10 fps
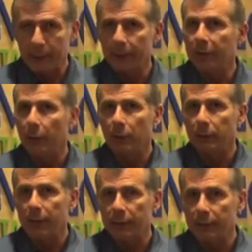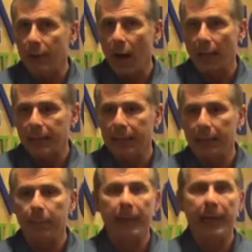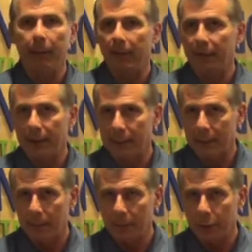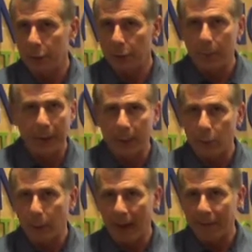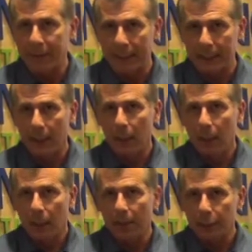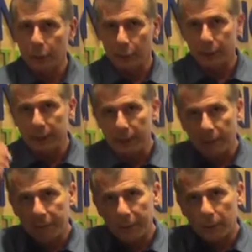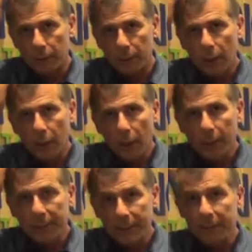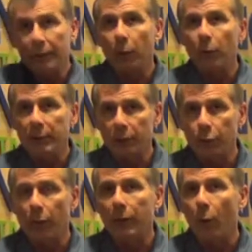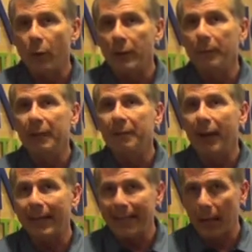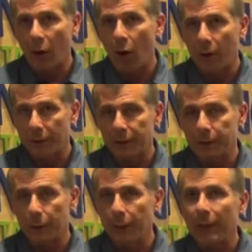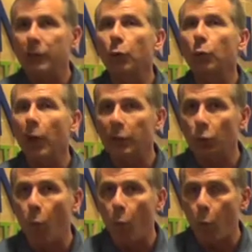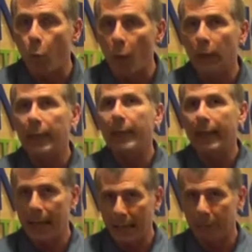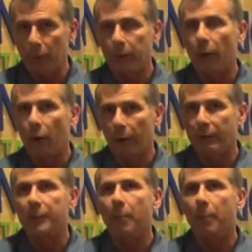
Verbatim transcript: The difficulty is not in being able to find someone to do bud grafting of the trees in the field, but the difficulty is really going to be finding a harvester that's, that's willing and able to harvest